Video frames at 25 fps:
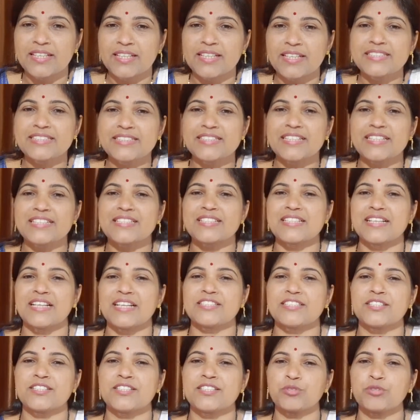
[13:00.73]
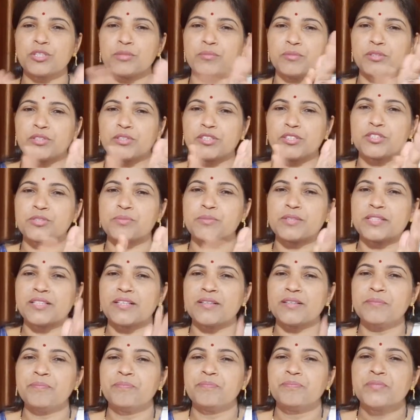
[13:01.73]
Yes, Rajeshwari,
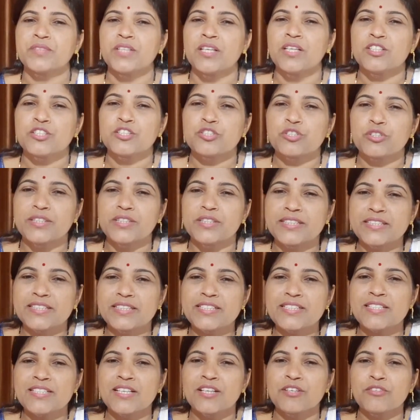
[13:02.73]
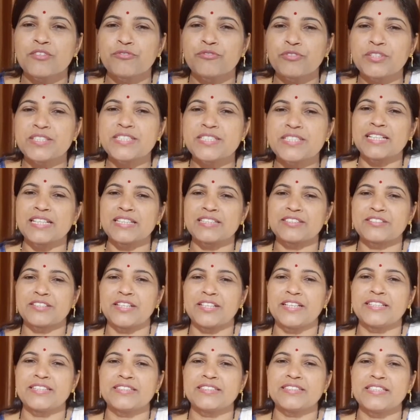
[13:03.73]
Madhusmita. So it is physical
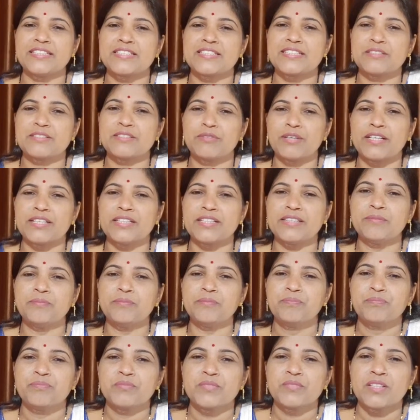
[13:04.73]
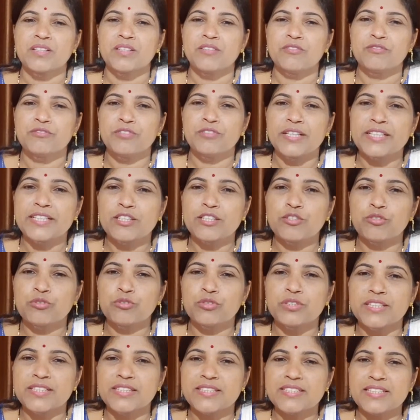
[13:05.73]
training. Yes, Sivani, very good.
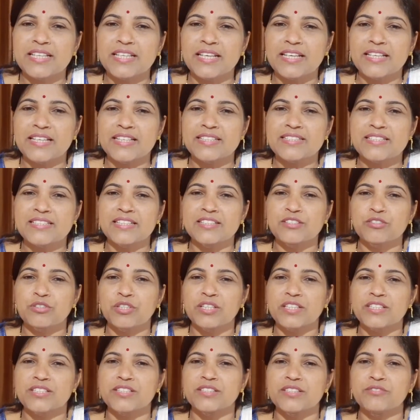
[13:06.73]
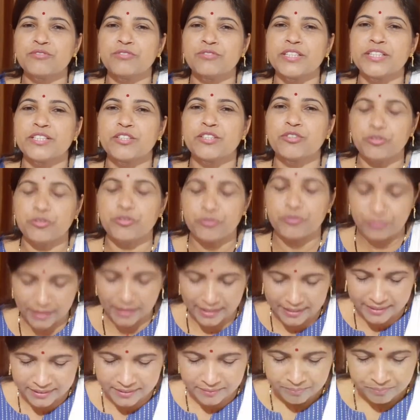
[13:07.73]
Yes, KS education, very good,
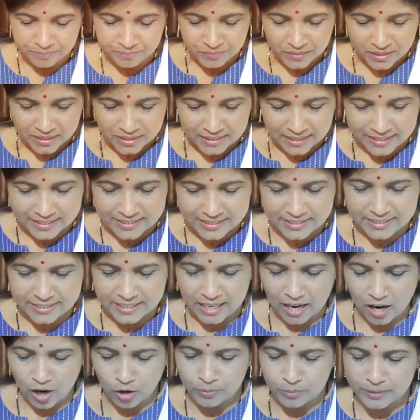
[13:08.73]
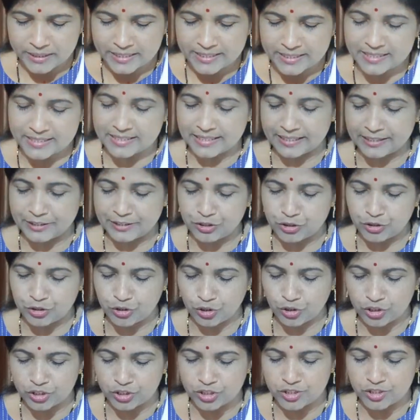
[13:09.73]
fine. Next is how many states
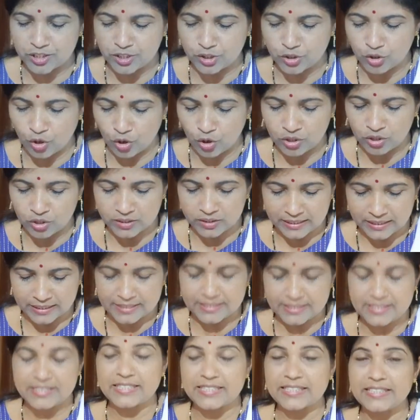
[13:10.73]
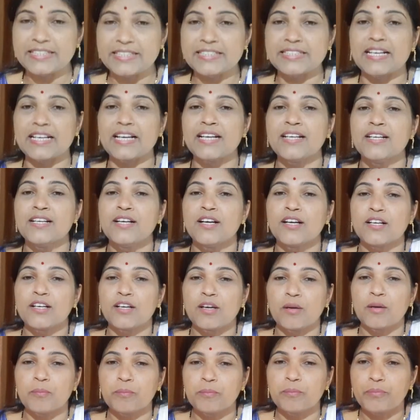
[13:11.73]
does the Northeast India
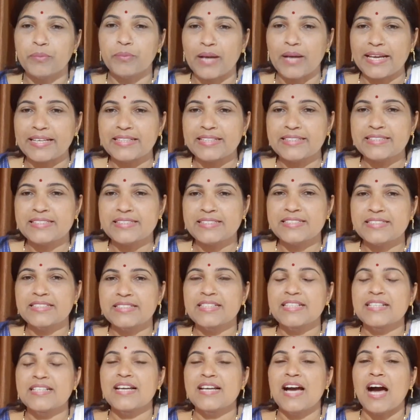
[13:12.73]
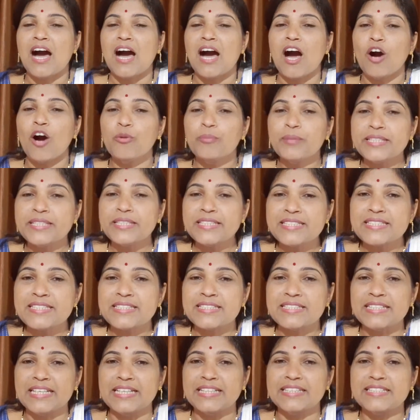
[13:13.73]
comprise? How many
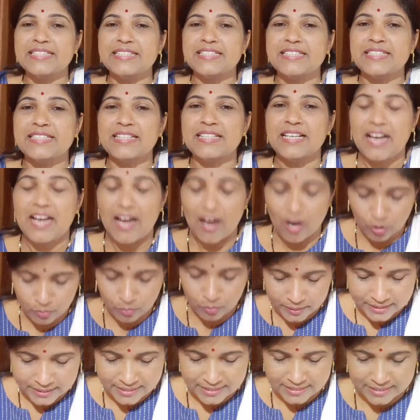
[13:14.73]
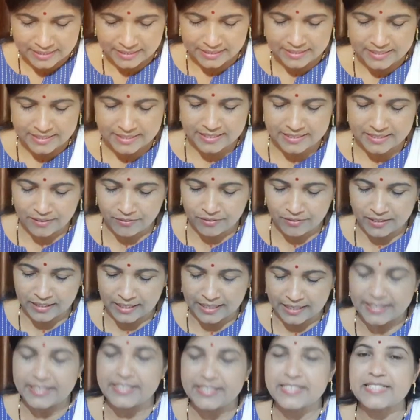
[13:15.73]
states? How many states? 7,
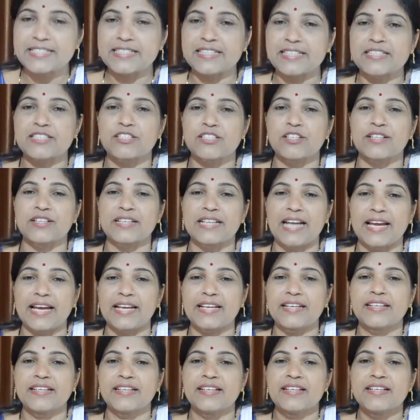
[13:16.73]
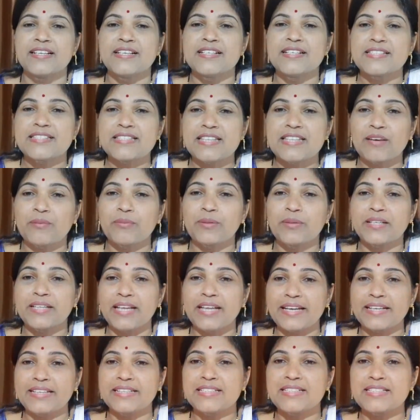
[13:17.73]
8, 6 or 9? 7,
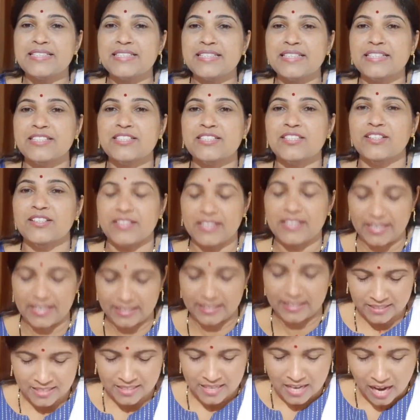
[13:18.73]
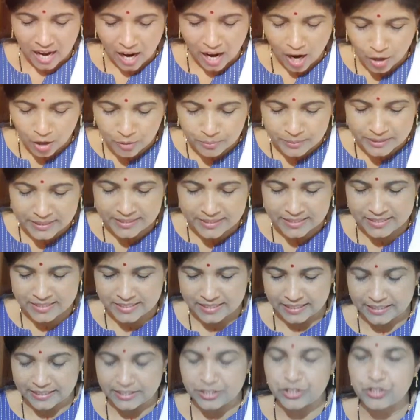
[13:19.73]
8, 6 or 9. How many
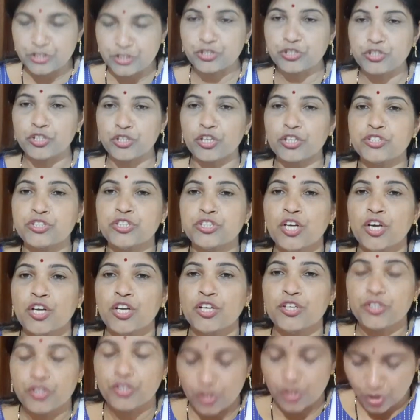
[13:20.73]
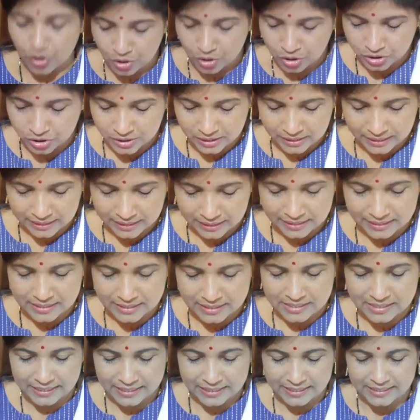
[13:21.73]
states does
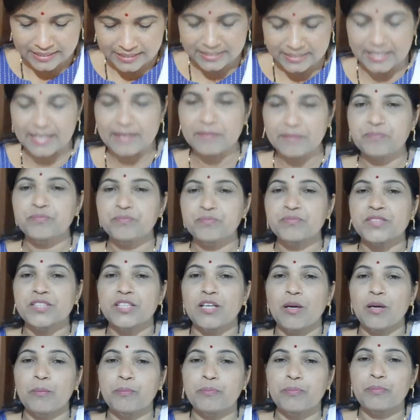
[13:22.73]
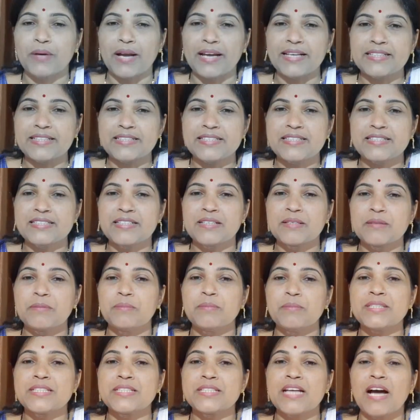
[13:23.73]
Northeast India comprise?
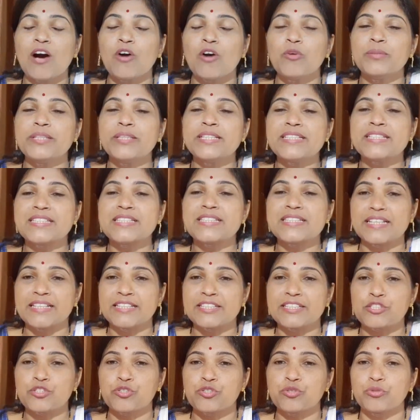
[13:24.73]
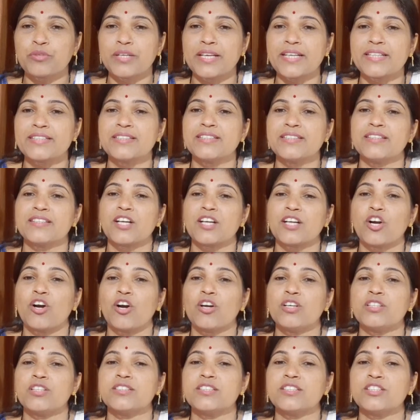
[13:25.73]
Means how many states together
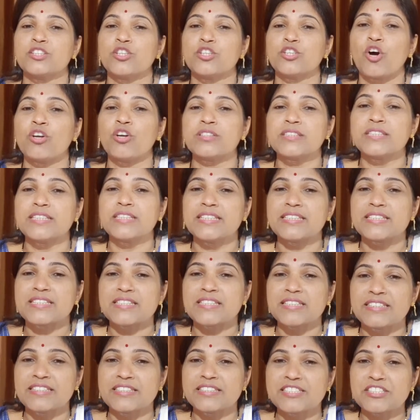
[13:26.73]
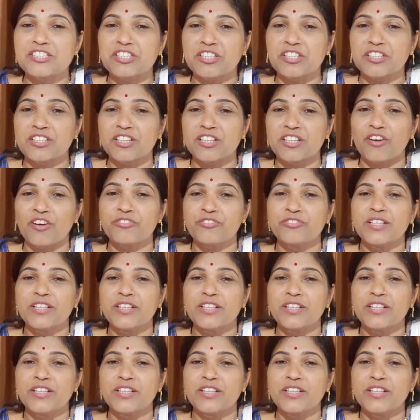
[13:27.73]
called the northeastern region of